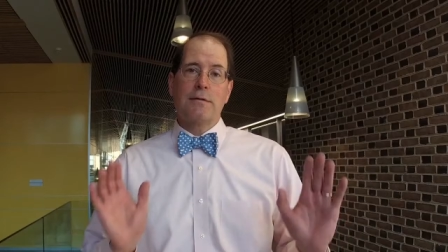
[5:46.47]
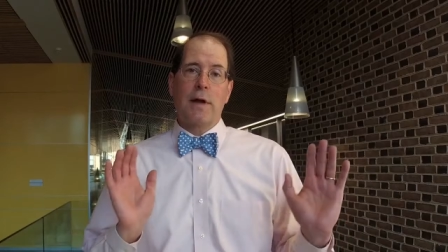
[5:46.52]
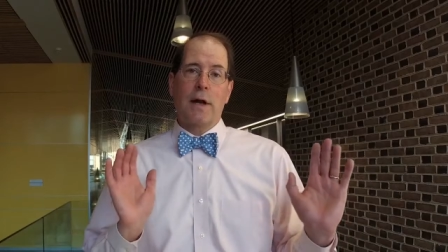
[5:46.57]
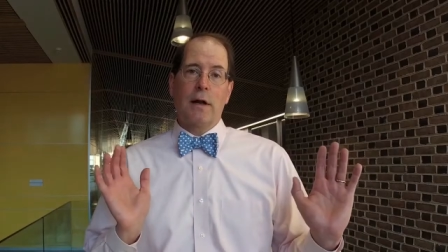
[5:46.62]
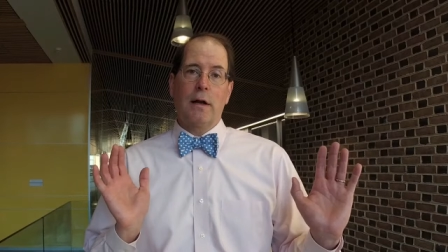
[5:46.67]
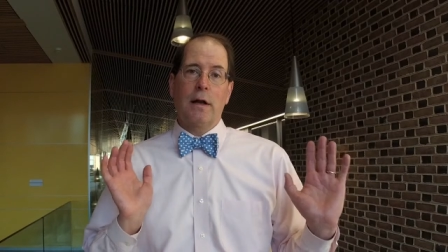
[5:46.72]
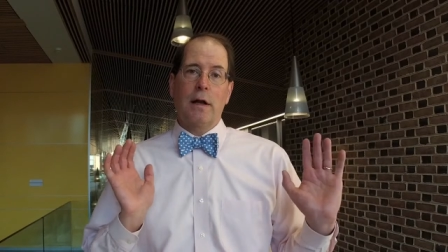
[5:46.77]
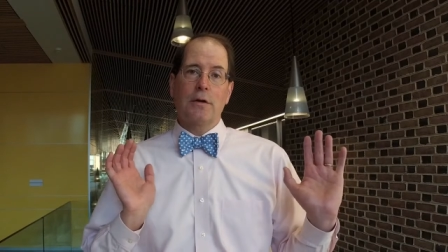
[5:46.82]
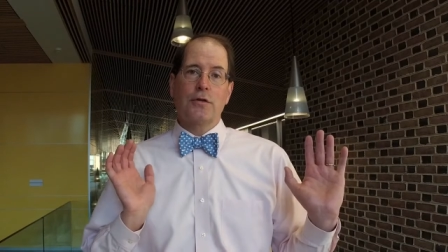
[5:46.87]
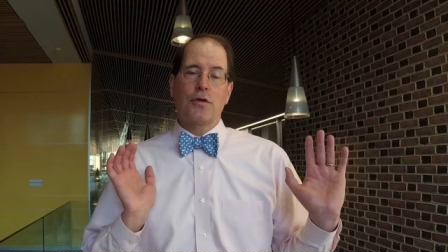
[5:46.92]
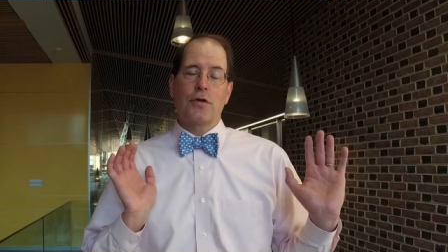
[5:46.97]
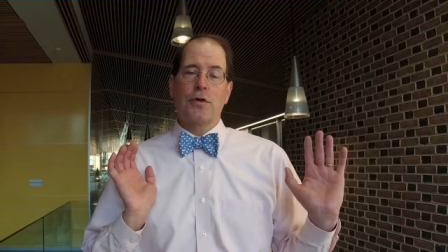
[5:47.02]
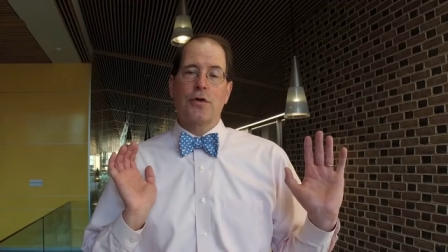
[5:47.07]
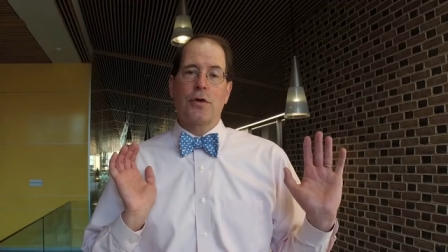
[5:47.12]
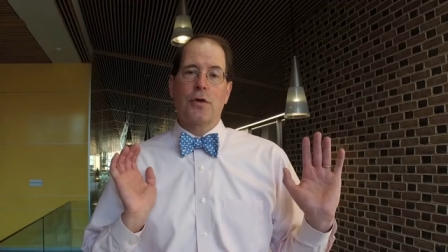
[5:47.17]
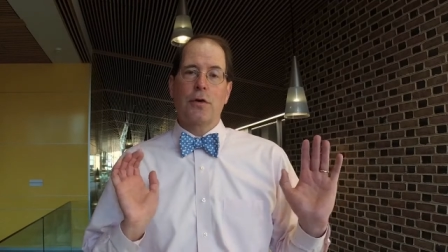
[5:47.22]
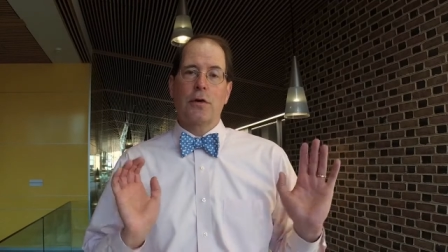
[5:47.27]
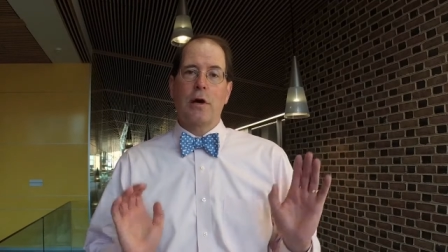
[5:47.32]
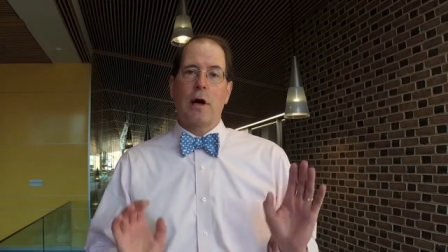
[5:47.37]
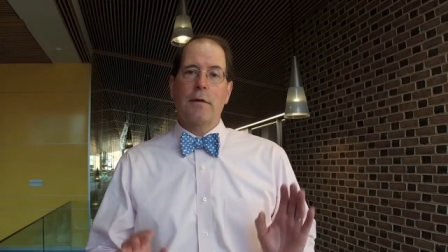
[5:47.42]
the ventilation
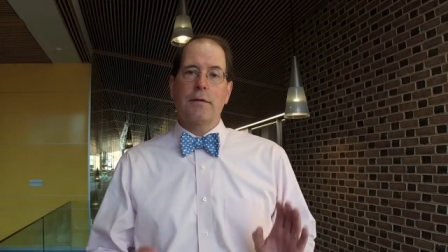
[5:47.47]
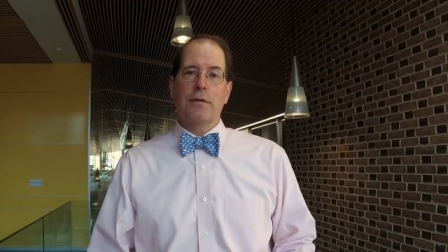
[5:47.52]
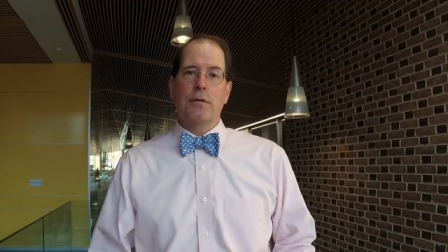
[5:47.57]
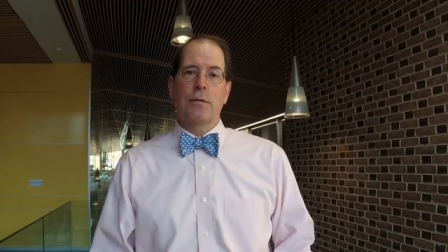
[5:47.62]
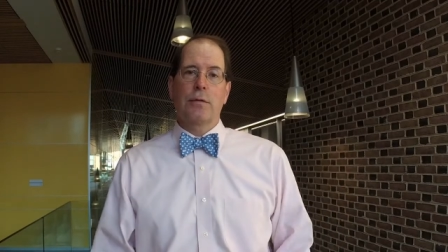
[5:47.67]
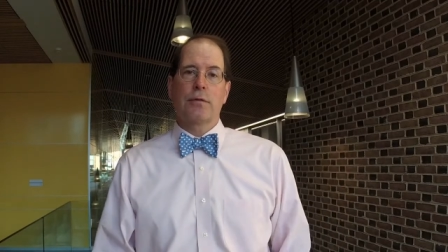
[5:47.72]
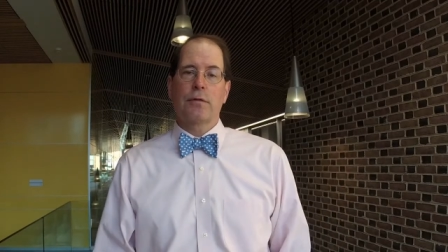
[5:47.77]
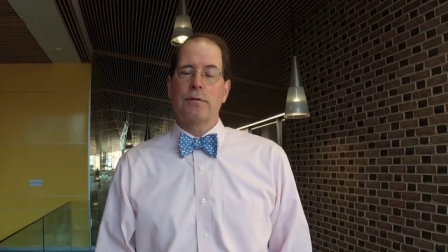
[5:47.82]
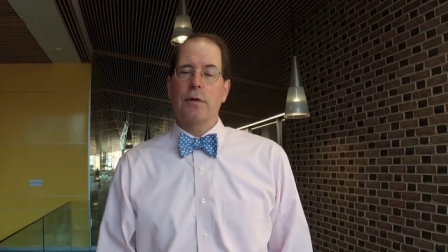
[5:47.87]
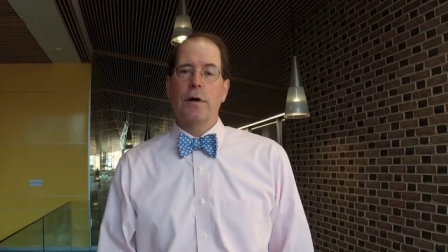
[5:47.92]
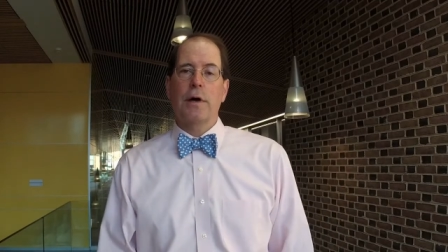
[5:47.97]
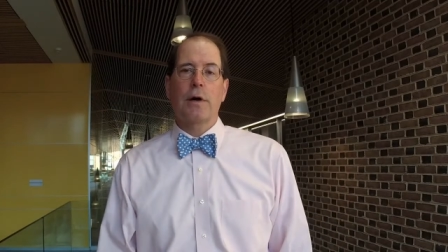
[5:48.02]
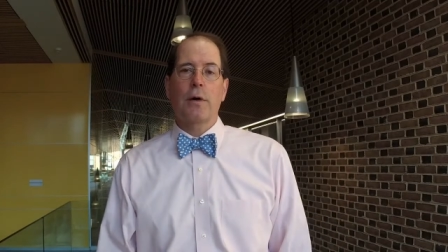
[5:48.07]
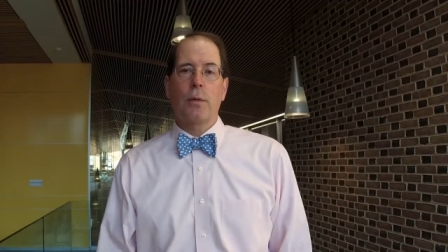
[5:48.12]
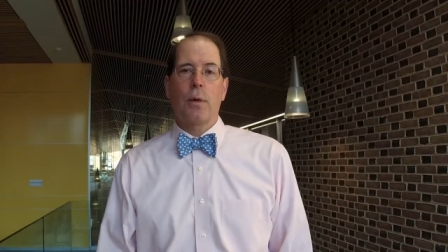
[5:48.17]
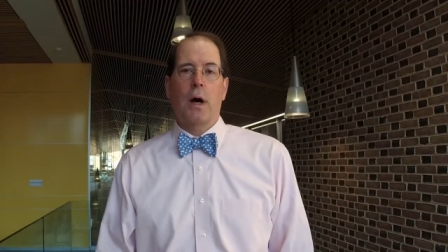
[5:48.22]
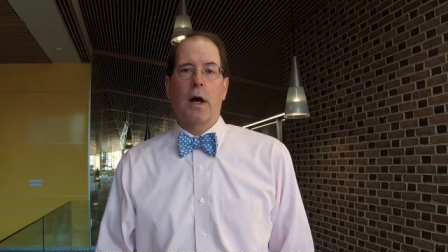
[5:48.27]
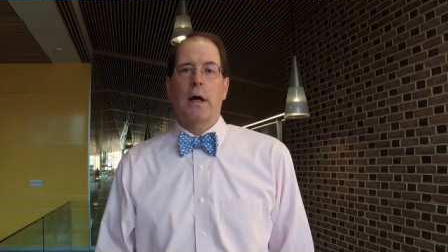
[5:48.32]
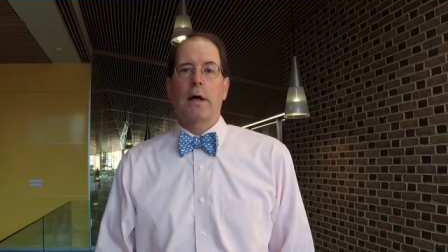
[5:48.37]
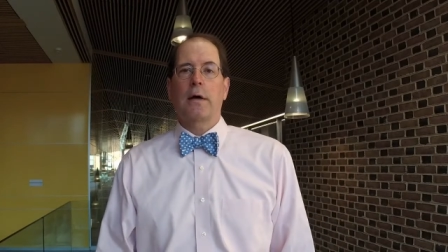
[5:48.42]
turned off, so it was very
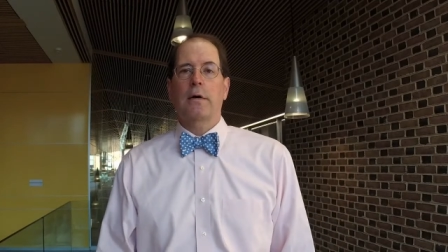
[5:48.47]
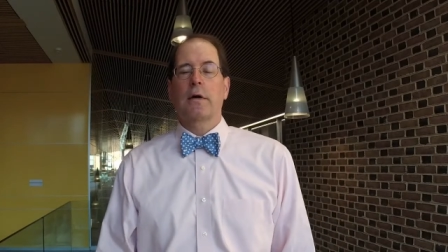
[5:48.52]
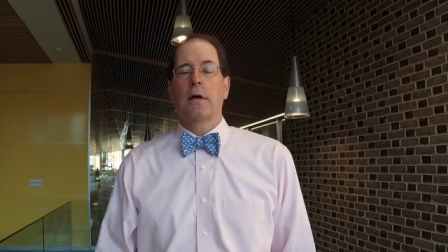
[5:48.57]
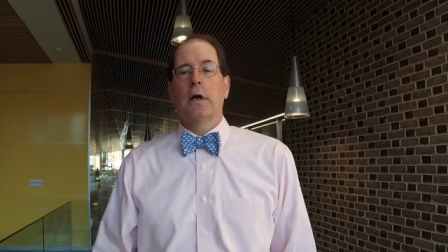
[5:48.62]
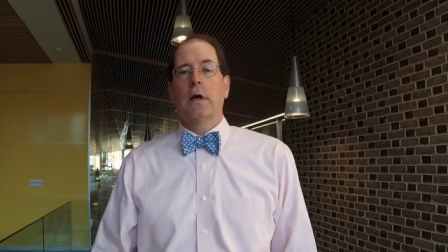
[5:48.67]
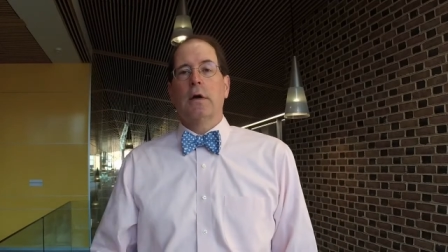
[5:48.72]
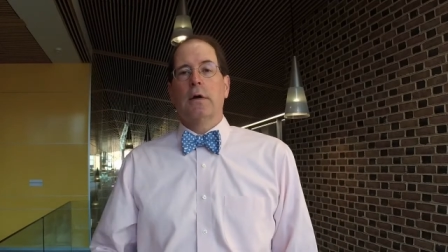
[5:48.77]
quiet,